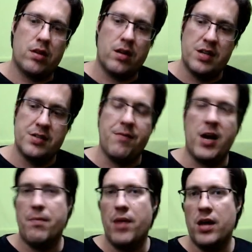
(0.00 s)
is a
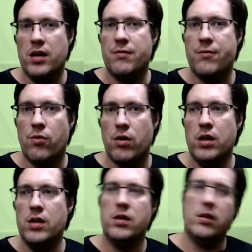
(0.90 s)
fighter pilot for
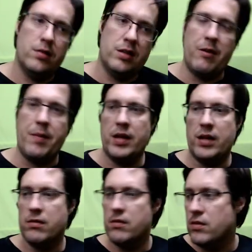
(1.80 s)
the
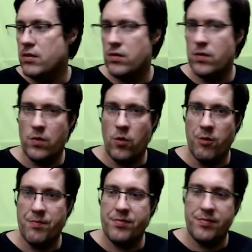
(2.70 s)
Rebellion, or
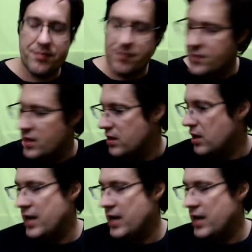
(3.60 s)
and the like.